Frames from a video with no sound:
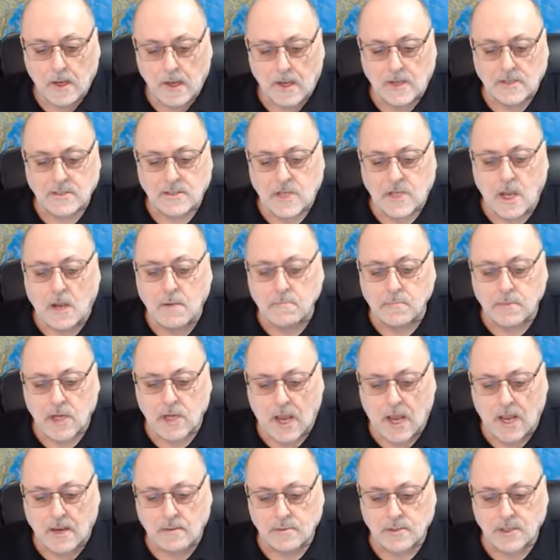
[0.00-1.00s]
uh,
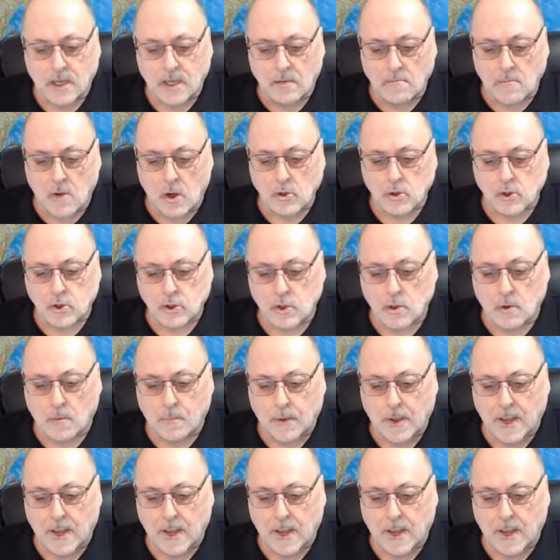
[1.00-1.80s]
sometimes the emotional